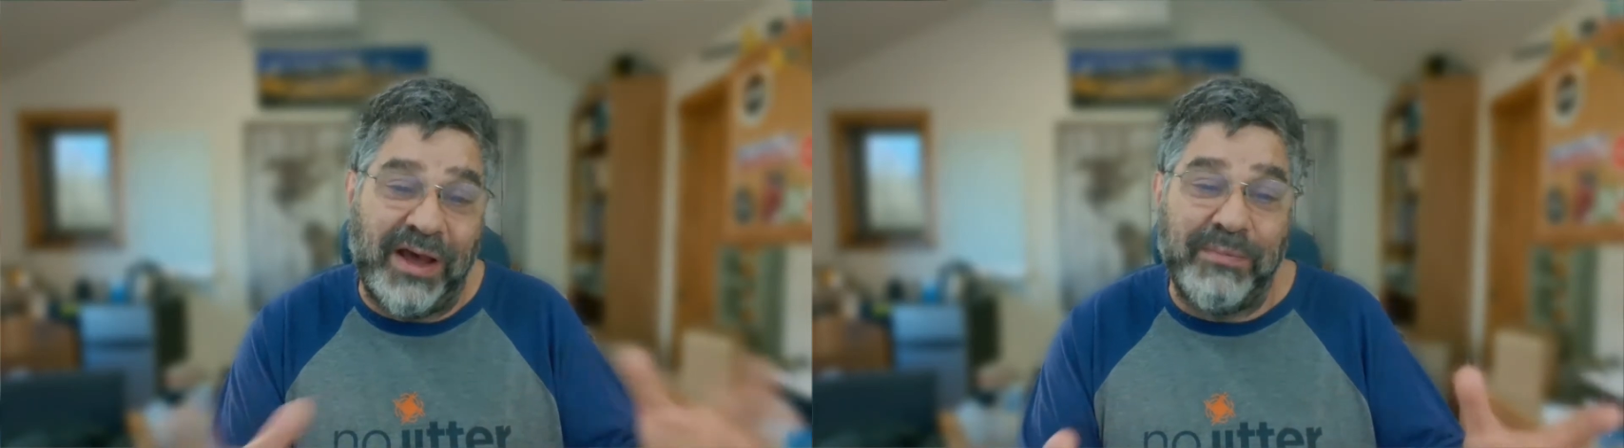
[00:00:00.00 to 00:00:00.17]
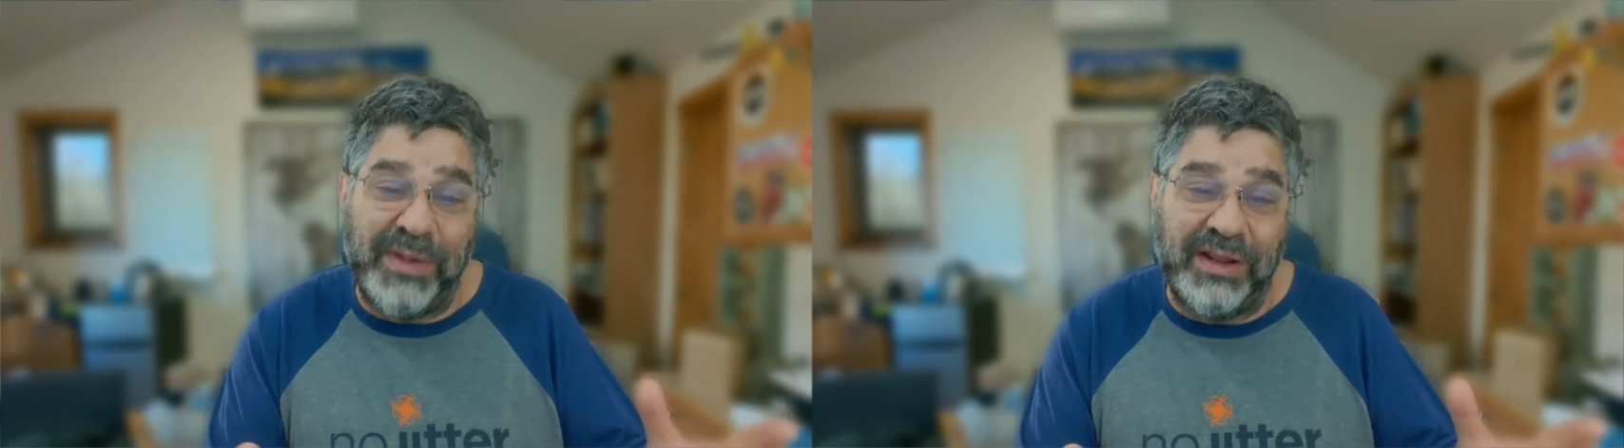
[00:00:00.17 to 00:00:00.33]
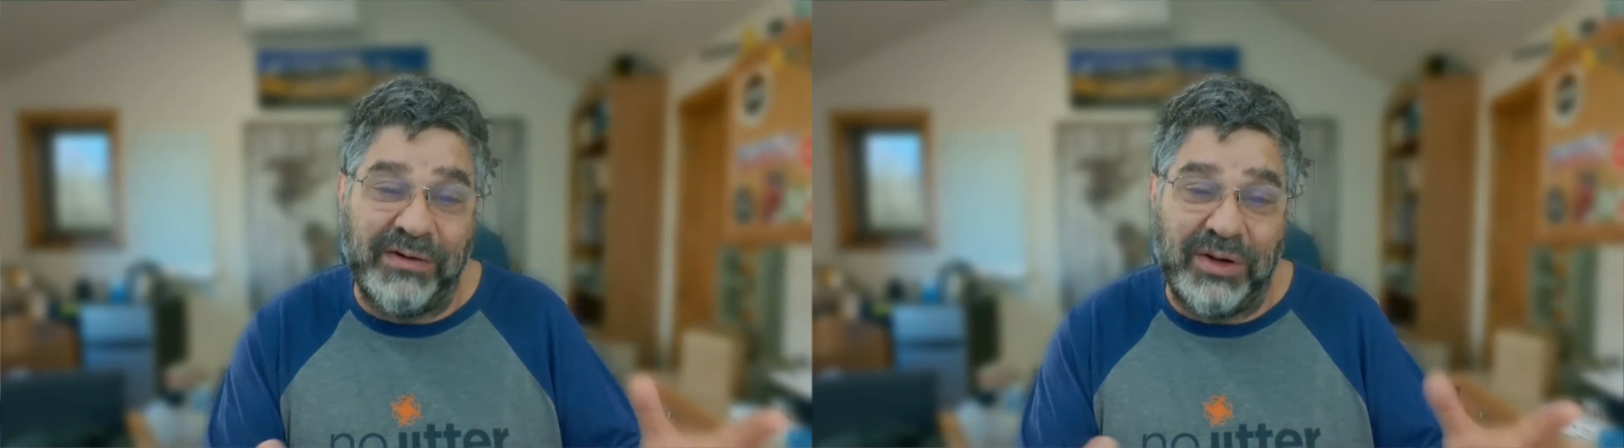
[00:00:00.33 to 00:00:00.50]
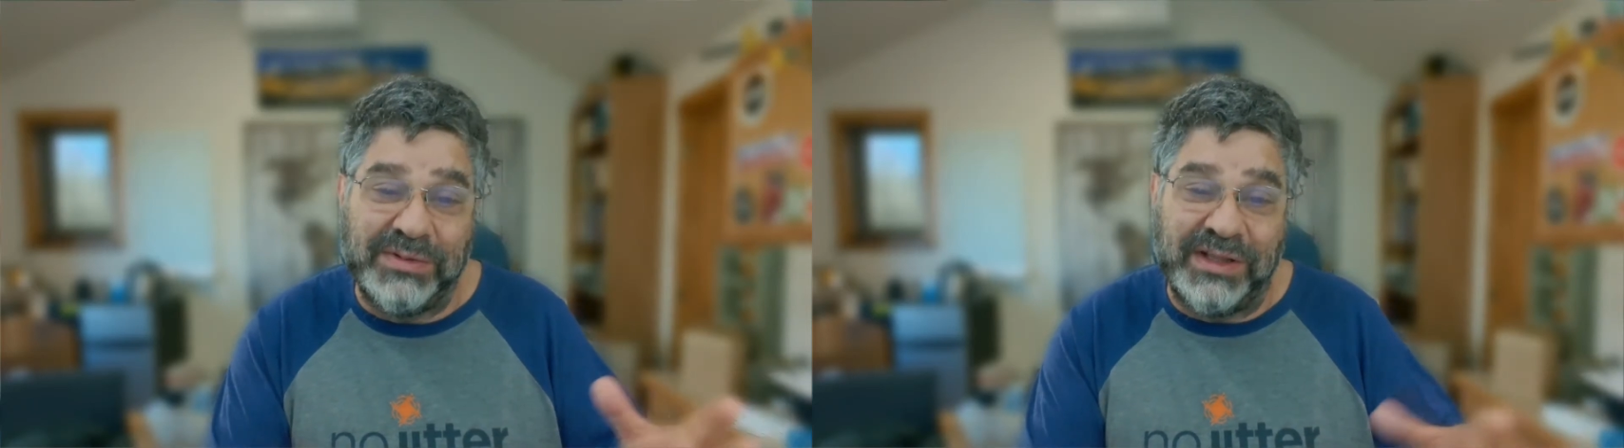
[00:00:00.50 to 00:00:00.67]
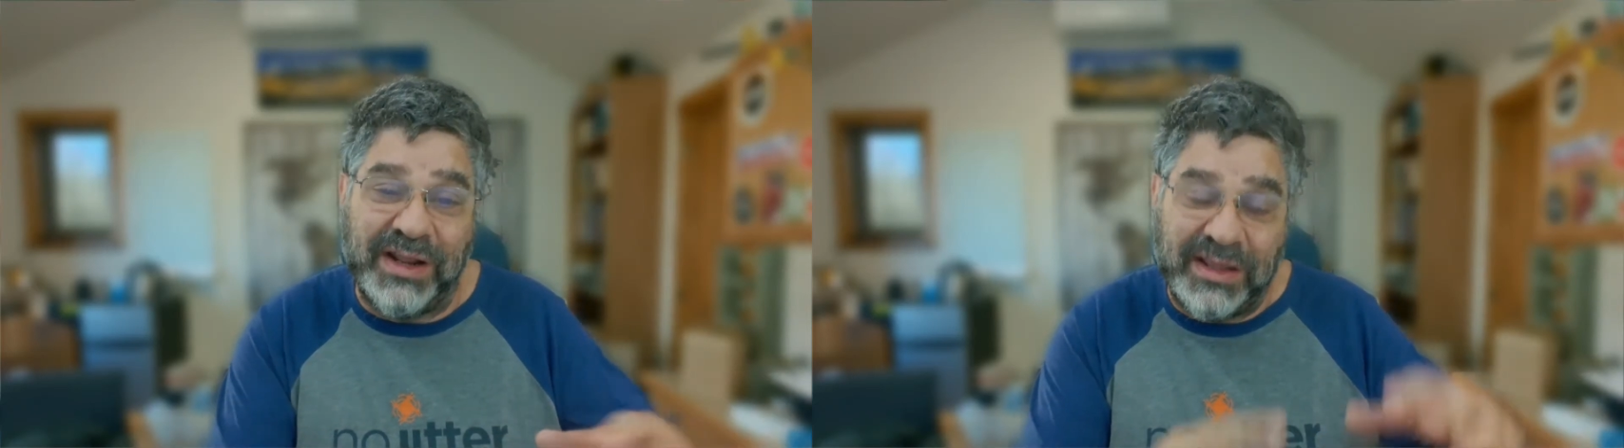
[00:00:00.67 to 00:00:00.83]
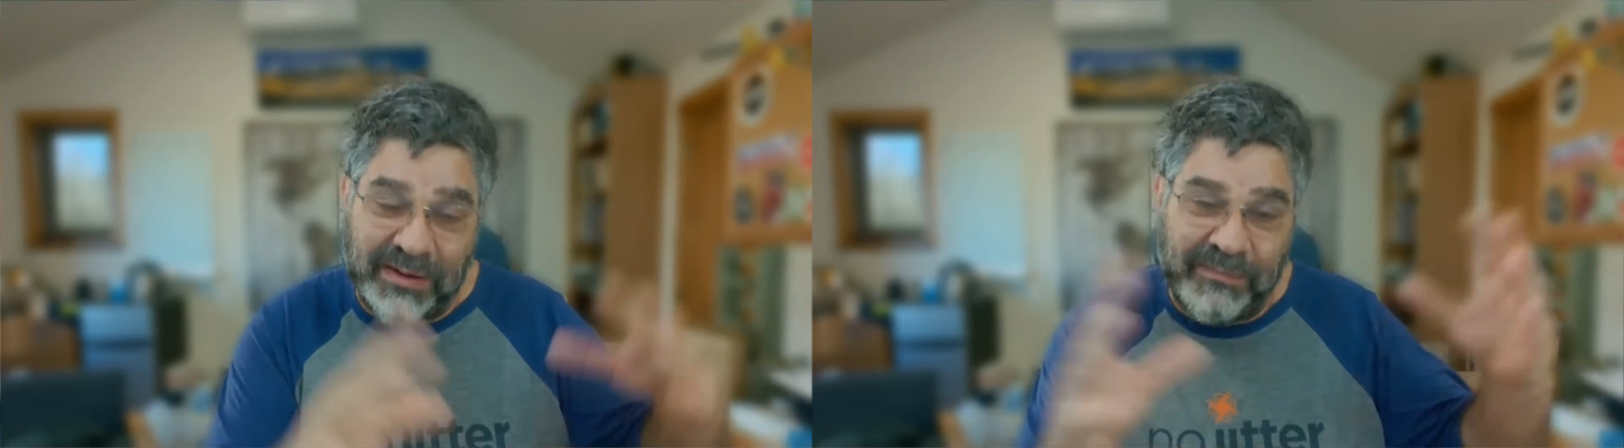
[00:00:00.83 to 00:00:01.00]
out meeting rooms
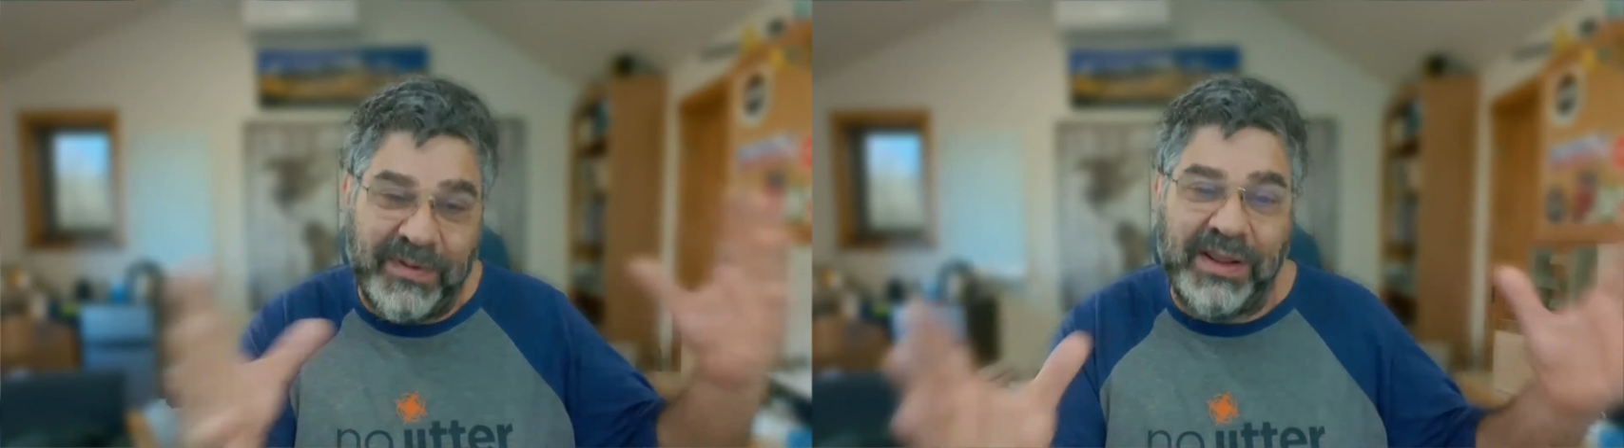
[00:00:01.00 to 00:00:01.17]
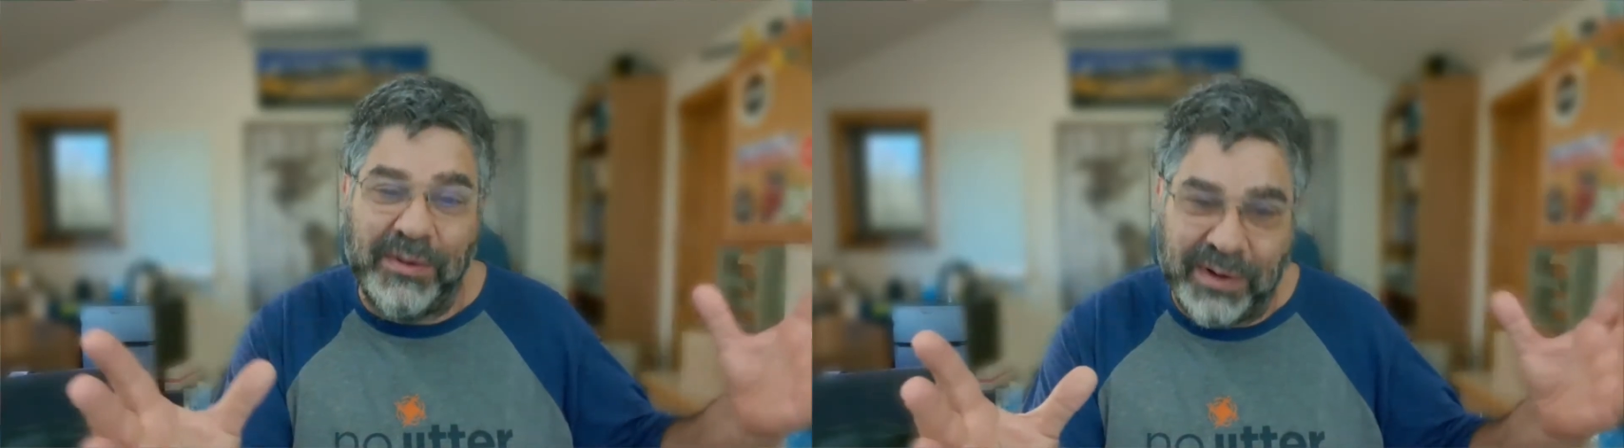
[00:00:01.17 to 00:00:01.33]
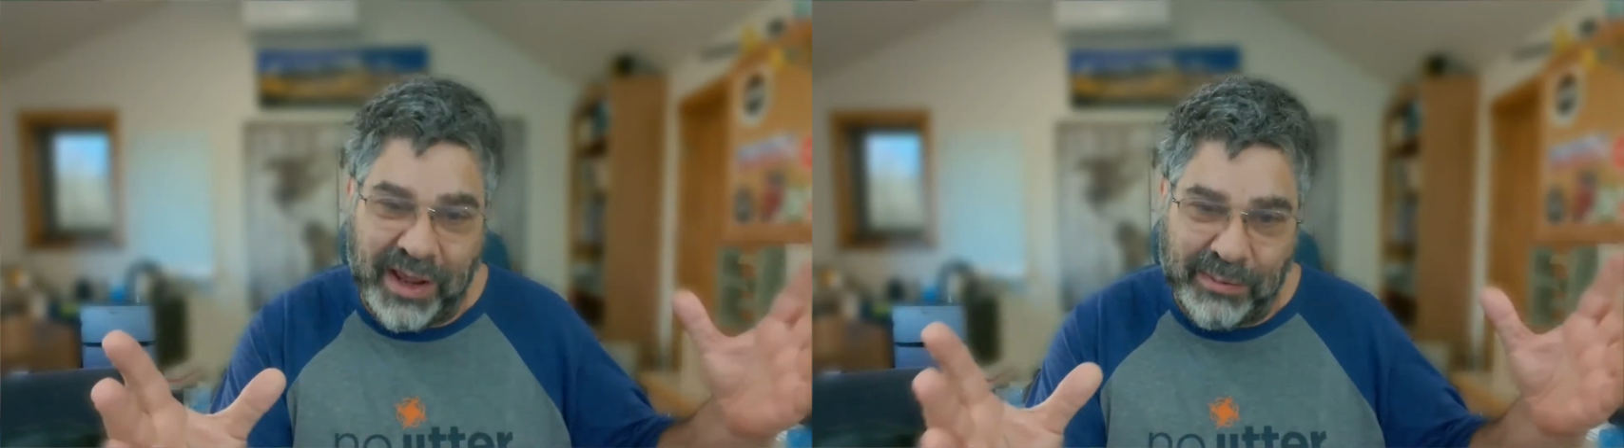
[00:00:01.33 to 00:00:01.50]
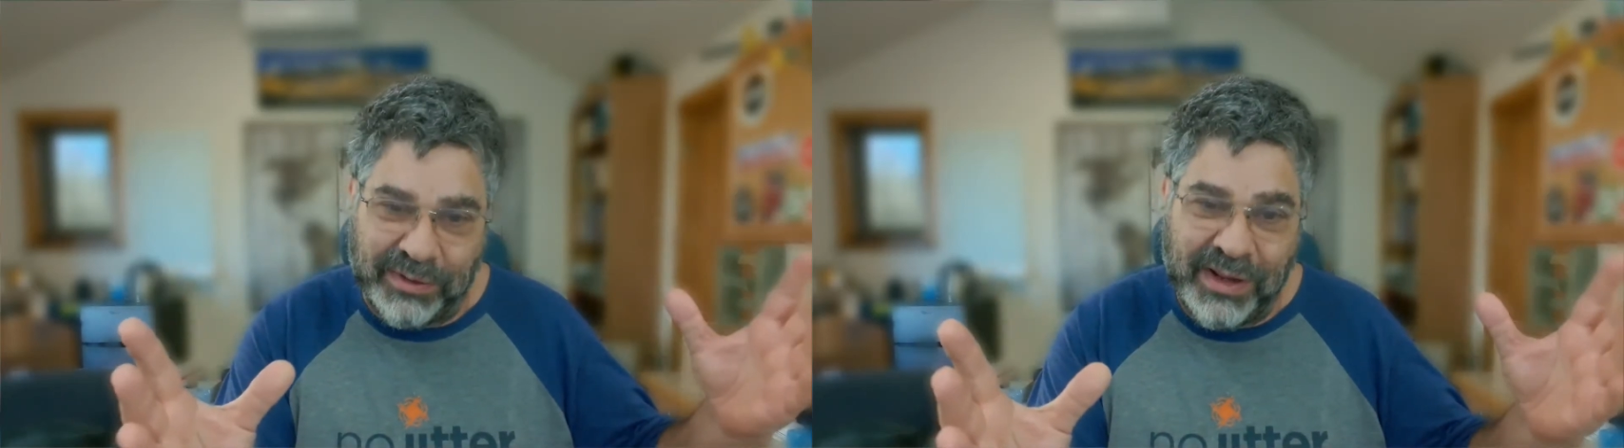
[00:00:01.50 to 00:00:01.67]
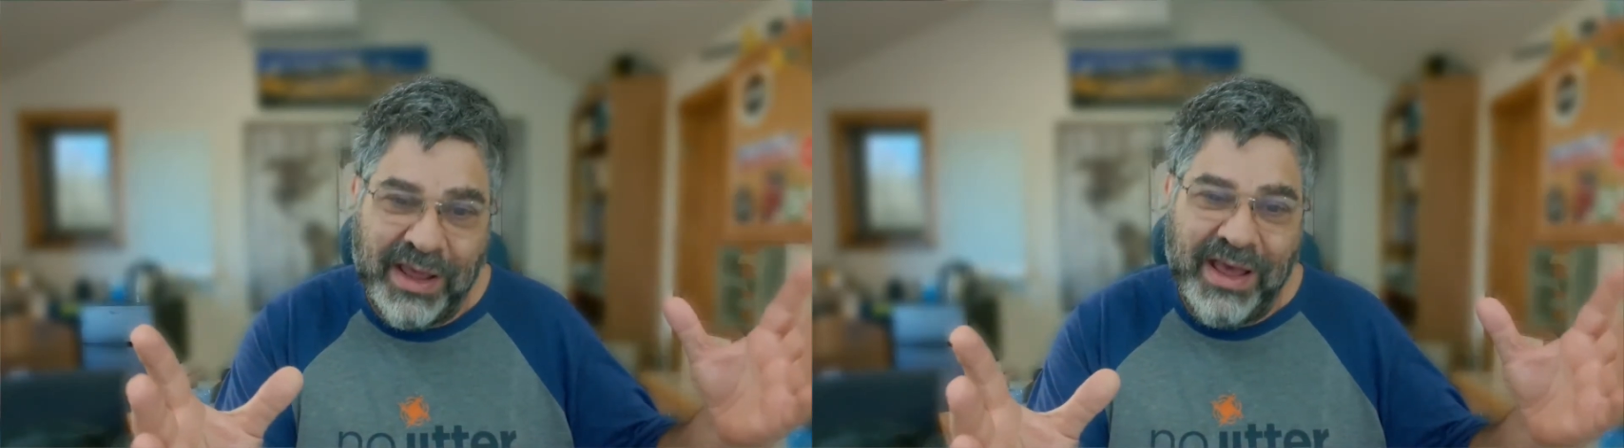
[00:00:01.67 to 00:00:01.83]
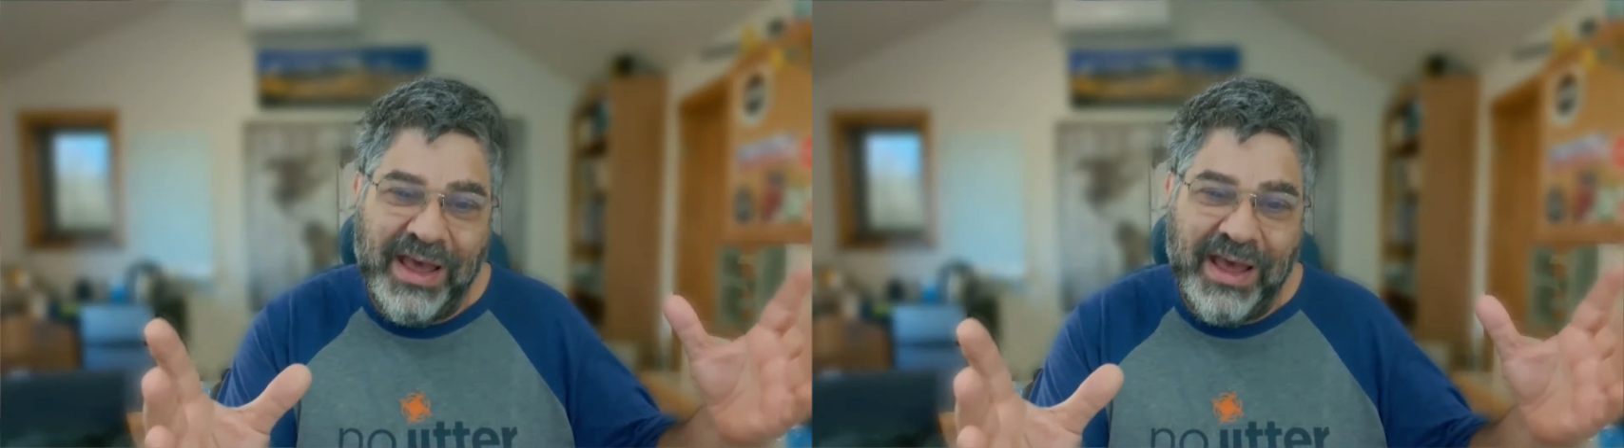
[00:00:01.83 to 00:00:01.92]
and getting them video enabled